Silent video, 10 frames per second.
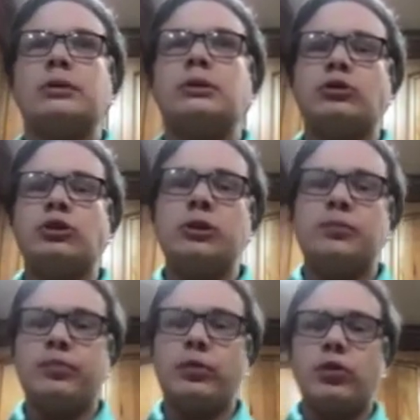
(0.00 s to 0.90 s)
See,
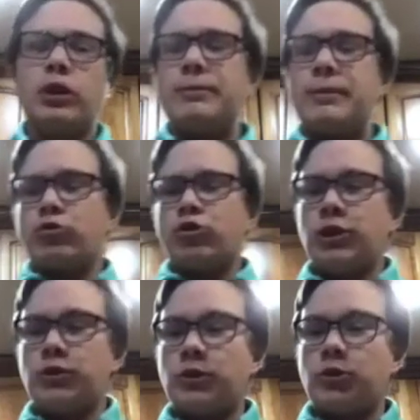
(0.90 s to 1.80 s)
the thing about
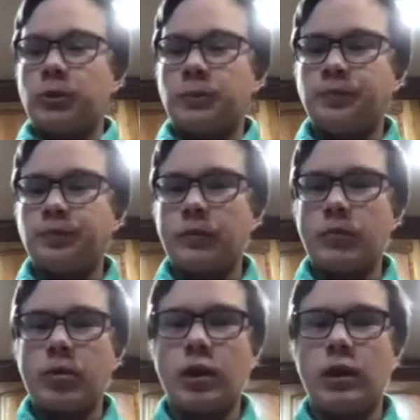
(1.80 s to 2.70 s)
Cheez-Its
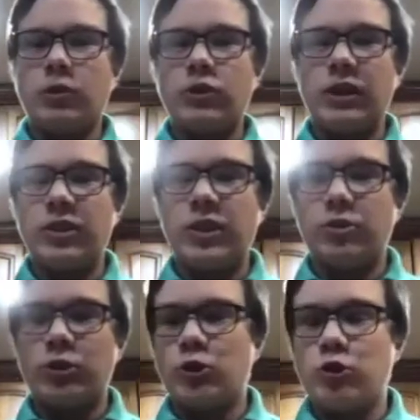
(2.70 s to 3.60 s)
is that
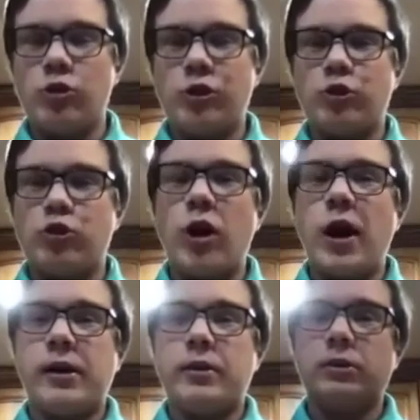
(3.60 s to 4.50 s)
they're
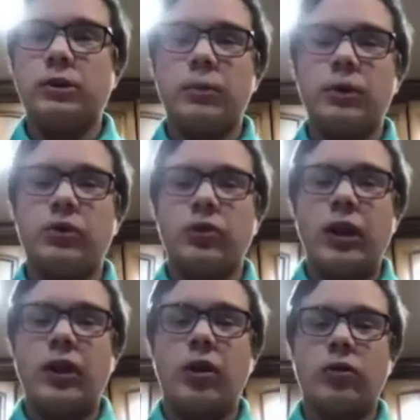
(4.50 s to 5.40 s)
dry. I mean, they
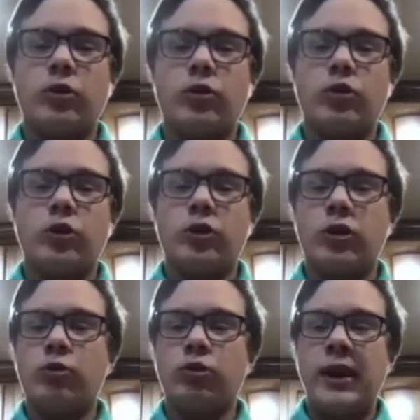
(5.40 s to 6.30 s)
are. They're a good
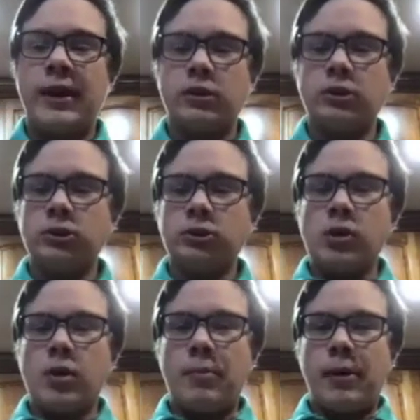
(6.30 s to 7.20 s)
snack,
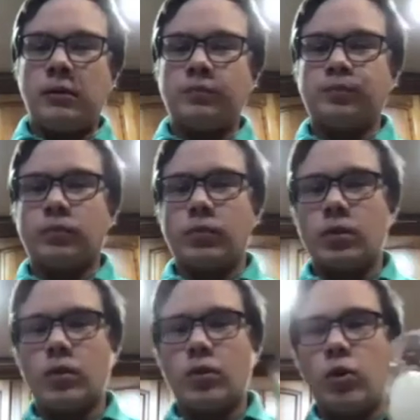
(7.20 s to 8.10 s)
but
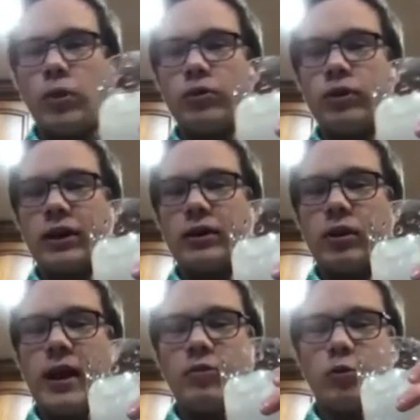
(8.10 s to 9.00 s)
you always got to have some